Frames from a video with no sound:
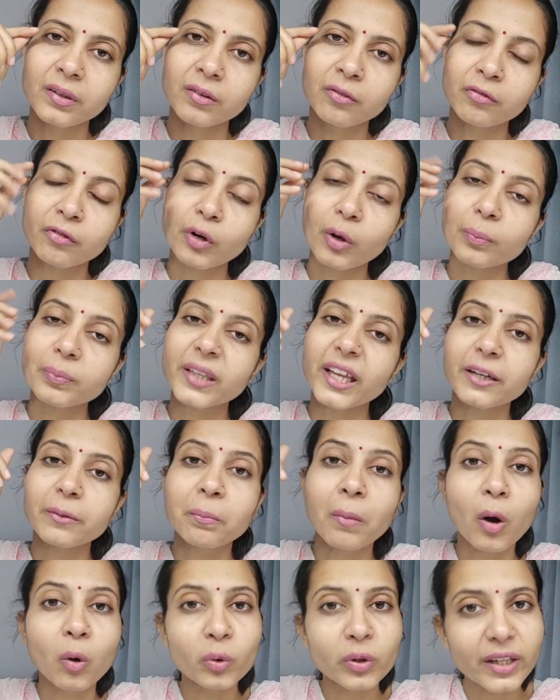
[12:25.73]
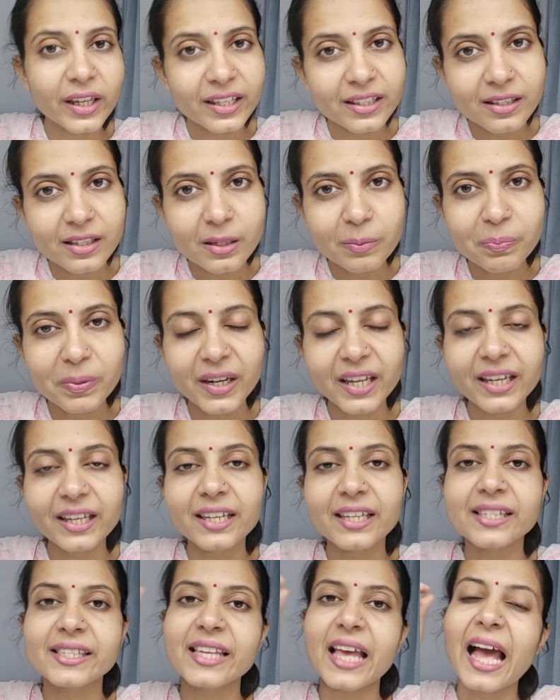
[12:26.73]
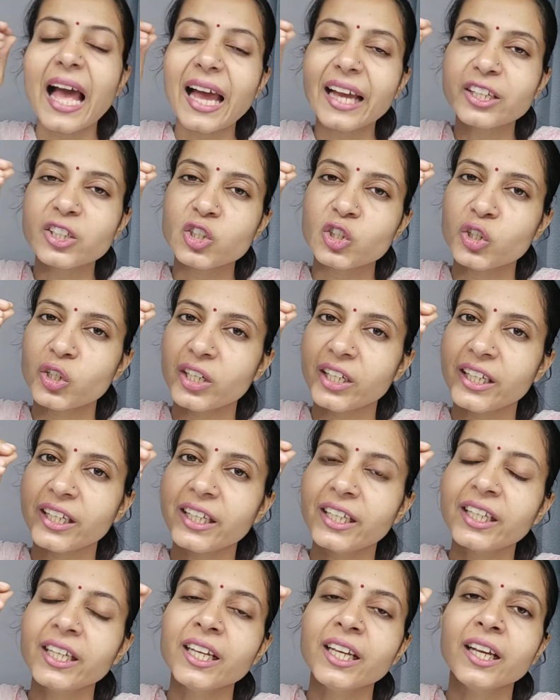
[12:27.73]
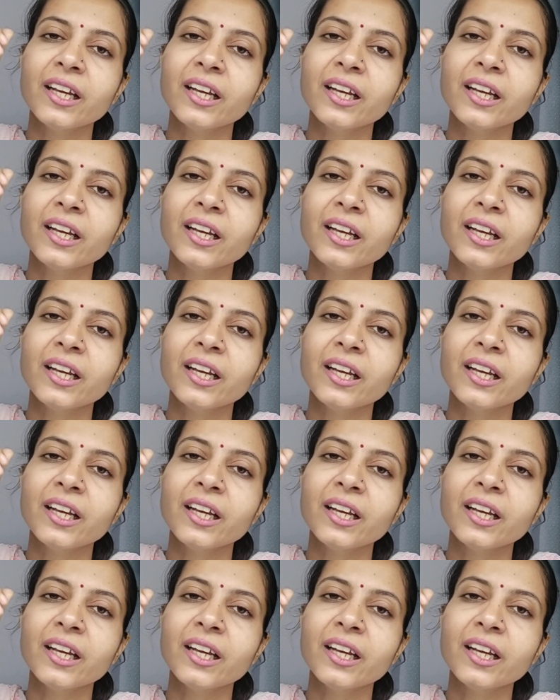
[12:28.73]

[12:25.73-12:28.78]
from that mountain spring is actually